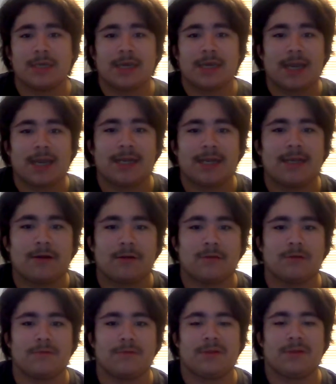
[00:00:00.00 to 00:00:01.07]
hiding
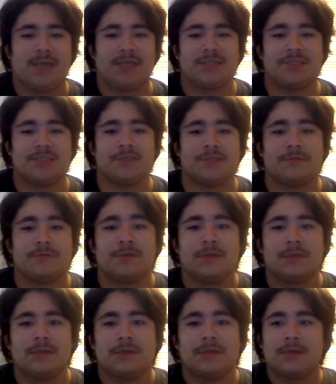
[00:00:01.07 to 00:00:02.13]
all over the mansion,
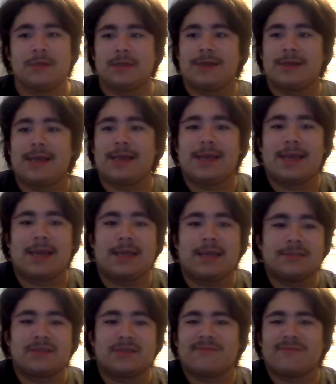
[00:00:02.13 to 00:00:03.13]
and